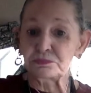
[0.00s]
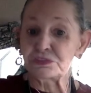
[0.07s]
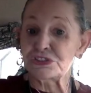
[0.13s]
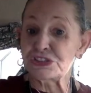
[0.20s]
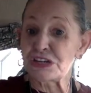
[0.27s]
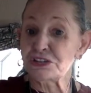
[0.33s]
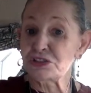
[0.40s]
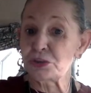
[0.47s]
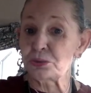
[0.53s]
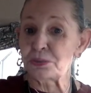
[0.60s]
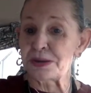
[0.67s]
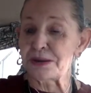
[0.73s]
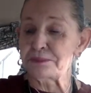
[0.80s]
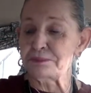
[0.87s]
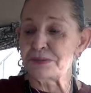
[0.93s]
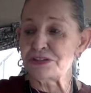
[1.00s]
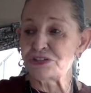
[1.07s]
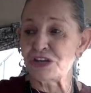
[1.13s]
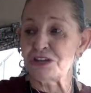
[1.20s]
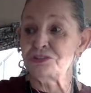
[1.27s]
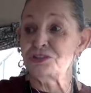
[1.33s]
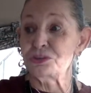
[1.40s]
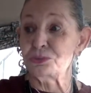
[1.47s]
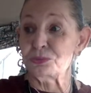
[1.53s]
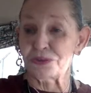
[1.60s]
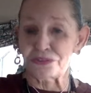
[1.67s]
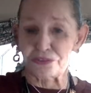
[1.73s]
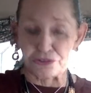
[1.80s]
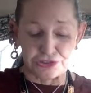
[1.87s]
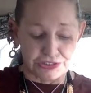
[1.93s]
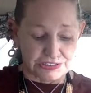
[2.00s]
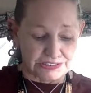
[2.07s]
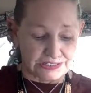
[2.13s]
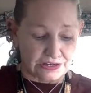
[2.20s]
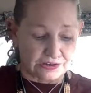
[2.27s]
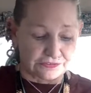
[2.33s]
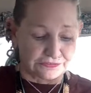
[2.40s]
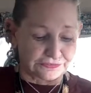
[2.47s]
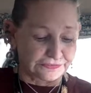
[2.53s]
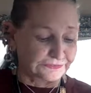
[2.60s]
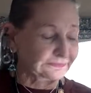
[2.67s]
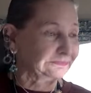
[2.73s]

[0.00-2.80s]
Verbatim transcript: gentle way. Be gentle with yourself.